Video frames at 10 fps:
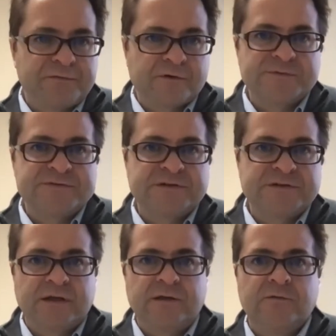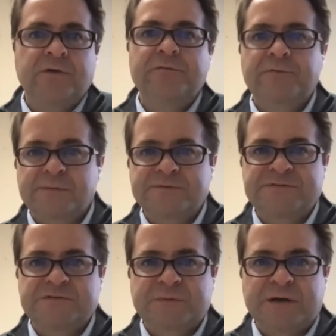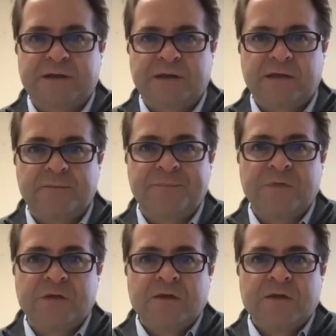pharmacy and knowing your pharmacist by name.